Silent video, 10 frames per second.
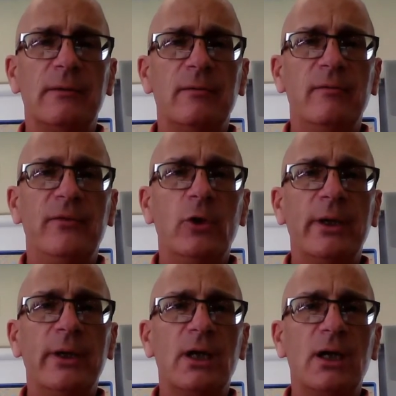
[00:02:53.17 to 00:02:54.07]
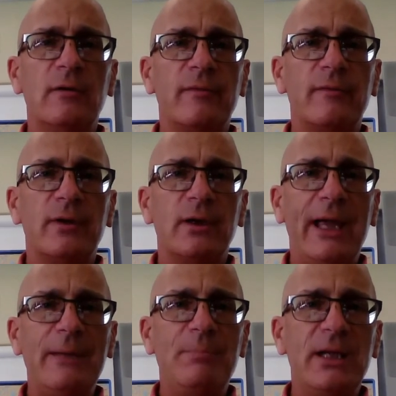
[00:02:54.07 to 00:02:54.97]
viewing of
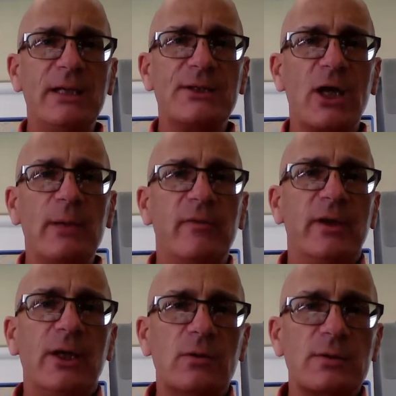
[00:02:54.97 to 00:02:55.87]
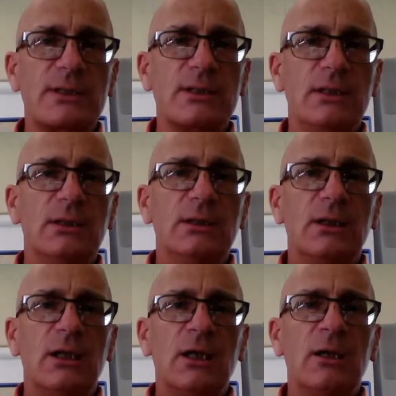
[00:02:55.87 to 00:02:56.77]
AP type videos
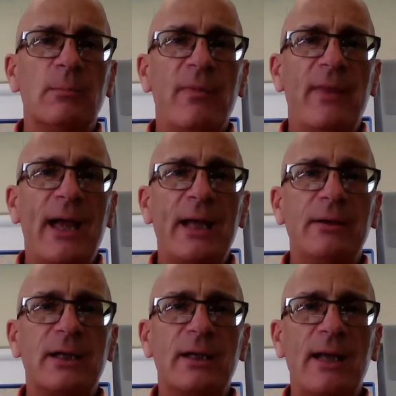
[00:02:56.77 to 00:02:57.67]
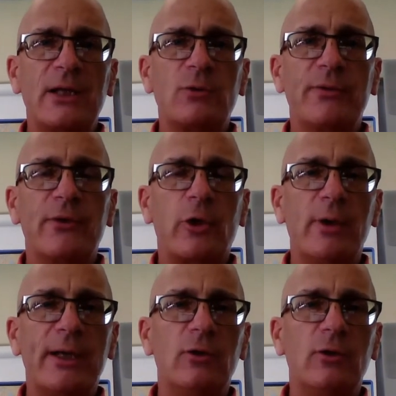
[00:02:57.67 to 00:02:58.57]
that connect with the
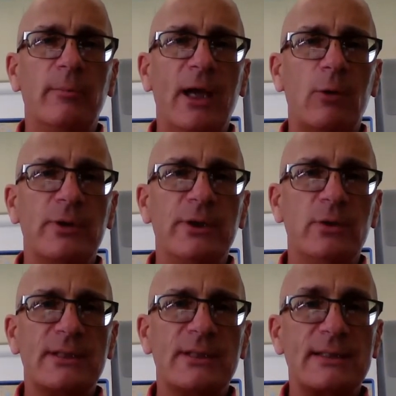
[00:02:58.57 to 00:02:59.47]
curriculum that we're using.